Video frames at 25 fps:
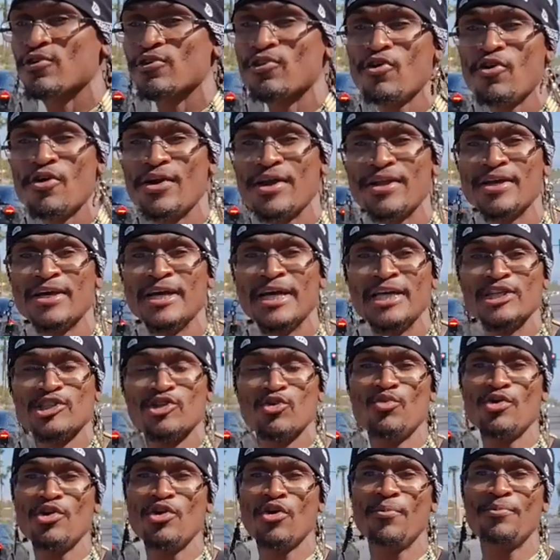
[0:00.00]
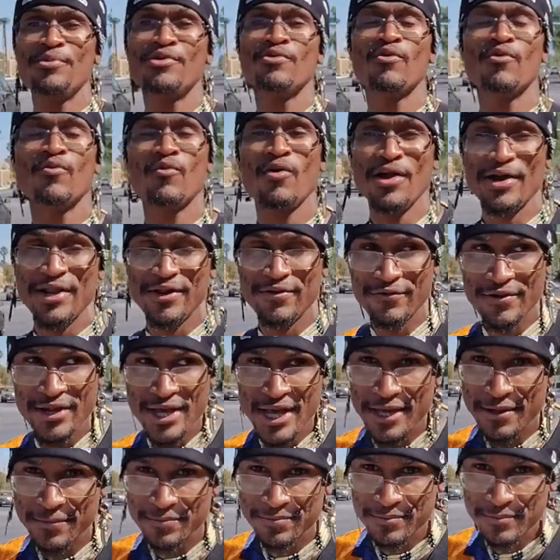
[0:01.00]
for the Lord. So we're going to be rewarded
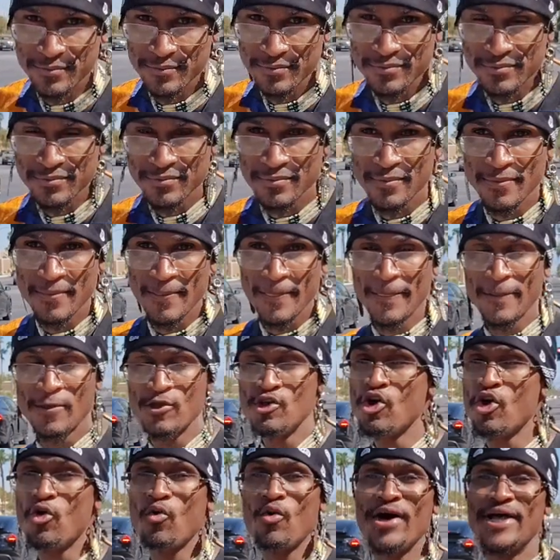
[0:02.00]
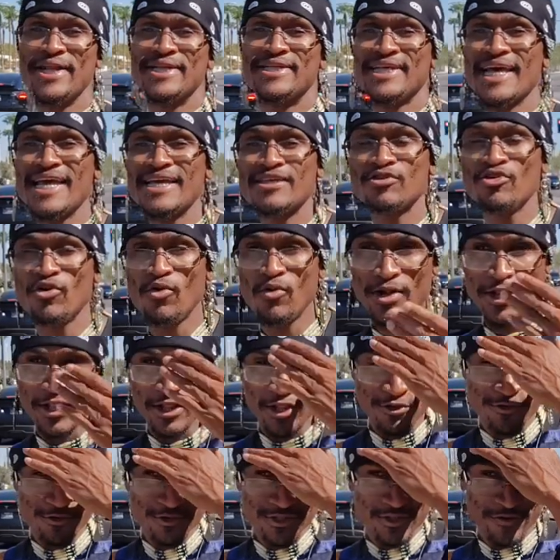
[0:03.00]
for that. You don't want to take, you don't
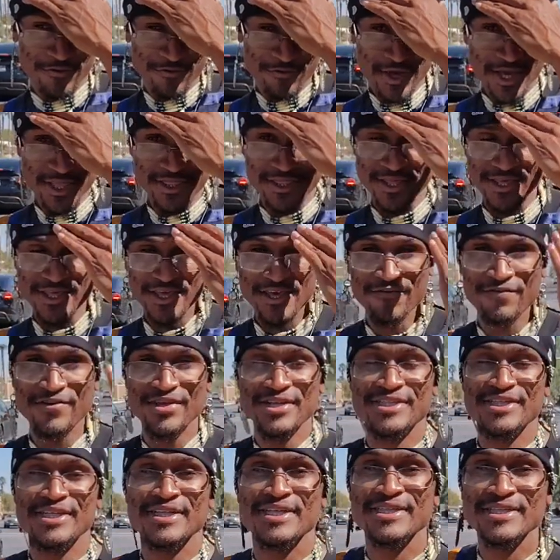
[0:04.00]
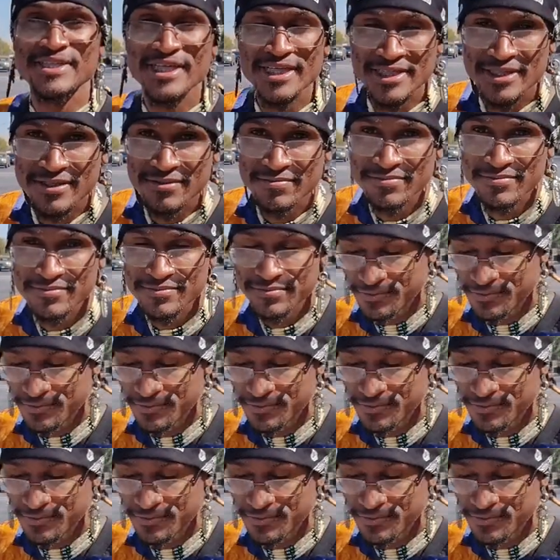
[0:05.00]
want to lose the faith and give in to the system.